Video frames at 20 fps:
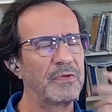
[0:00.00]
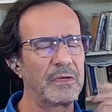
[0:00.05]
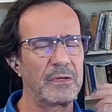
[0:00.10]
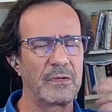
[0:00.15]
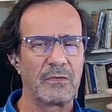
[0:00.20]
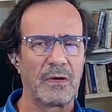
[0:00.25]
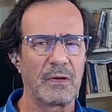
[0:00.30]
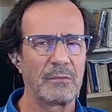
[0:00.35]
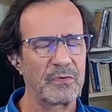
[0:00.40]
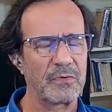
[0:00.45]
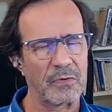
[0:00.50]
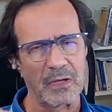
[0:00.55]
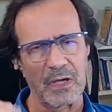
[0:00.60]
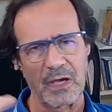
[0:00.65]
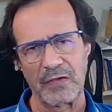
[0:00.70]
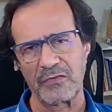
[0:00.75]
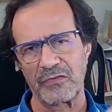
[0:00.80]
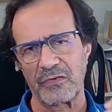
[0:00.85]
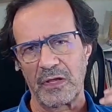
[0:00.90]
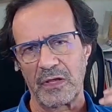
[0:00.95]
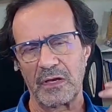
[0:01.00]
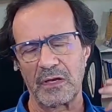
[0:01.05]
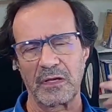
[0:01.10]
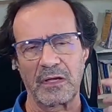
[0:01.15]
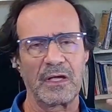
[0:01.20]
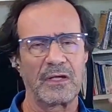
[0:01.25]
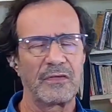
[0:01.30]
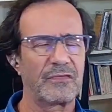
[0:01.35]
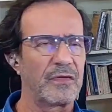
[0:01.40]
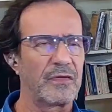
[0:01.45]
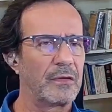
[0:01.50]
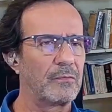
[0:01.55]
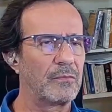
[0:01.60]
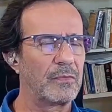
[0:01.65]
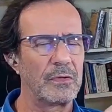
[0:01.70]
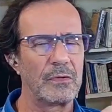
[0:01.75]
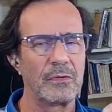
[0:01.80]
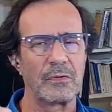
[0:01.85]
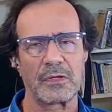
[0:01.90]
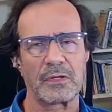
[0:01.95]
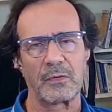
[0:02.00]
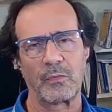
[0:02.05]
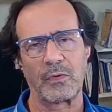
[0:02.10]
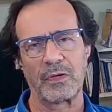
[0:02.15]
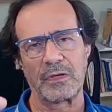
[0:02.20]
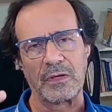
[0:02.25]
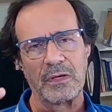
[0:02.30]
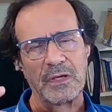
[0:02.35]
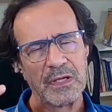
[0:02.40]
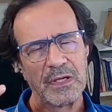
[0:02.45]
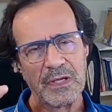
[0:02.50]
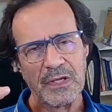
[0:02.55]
TQM to Kaizen, and Kaizen, when you look at what